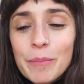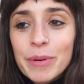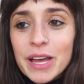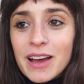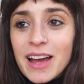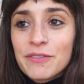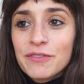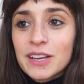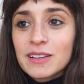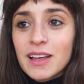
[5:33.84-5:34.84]
But I
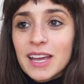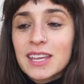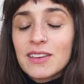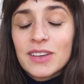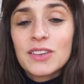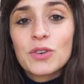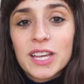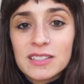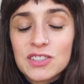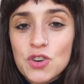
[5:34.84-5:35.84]
feel like giving your
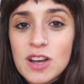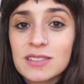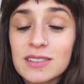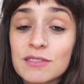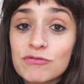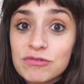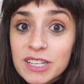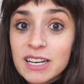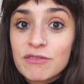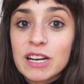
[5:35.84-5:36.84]
kids trust is a
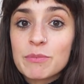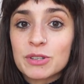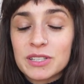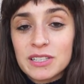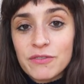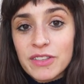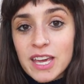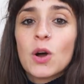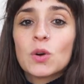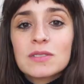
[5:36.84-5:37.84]
really, really positive
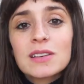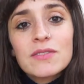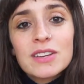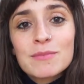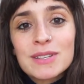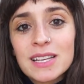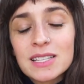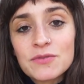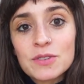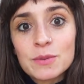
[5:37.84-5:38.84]
thing. Also giving them a
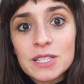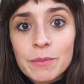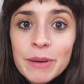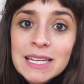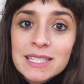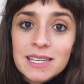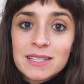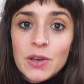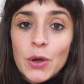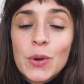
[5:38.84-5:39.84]
sense of responsibility.
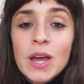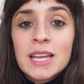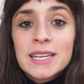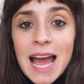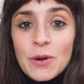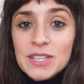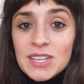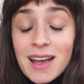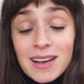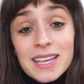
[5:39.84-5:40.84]
So now with
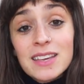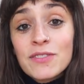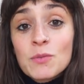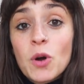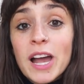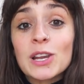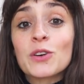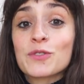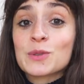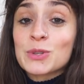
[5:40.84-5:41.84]
Jack, I give him quite a lot
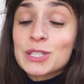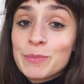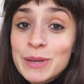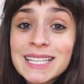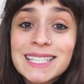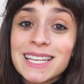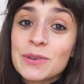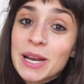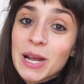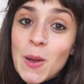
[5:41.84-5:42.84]
of responsibility
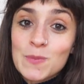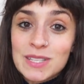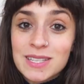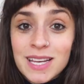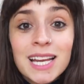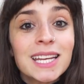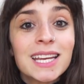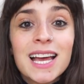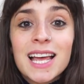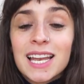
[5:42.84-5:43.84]
when it comes to
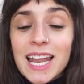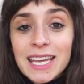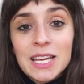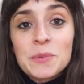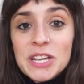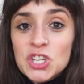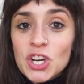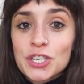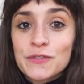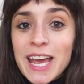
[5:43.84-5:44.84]
Sonny. Like he'll be in
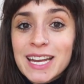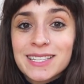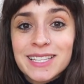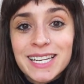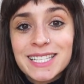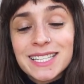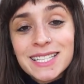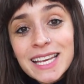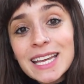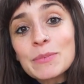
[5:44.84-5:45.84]
charge of getting Sonny to
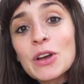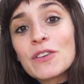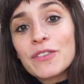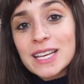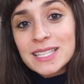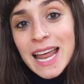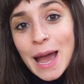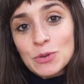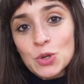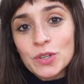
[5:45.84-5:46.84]
sleep for his
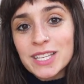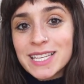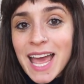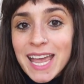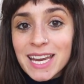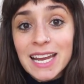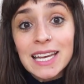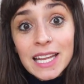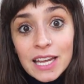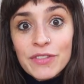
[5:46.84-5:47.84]
nap during the day, and I
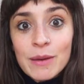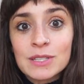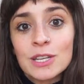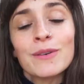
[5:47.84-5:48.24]
leave them to